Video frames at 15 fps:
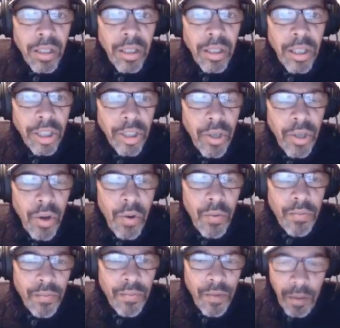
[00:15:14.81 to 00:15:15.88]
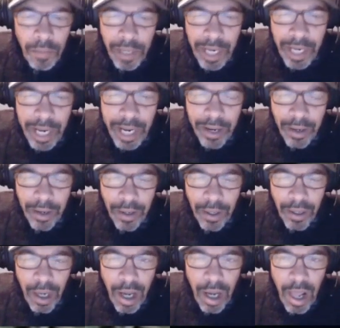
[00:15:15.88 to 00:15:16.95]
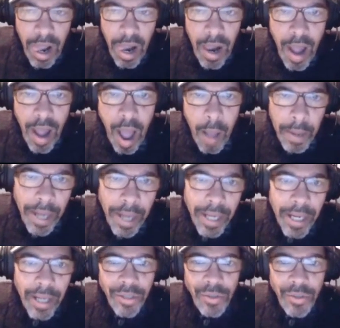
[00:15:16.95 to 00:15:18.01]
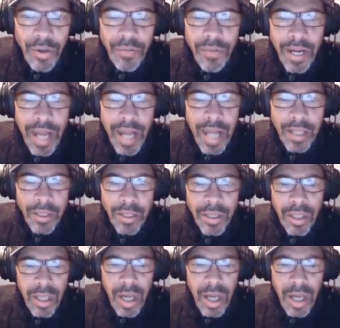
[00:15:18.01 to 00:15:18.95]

let's go from here. I'm paid $135.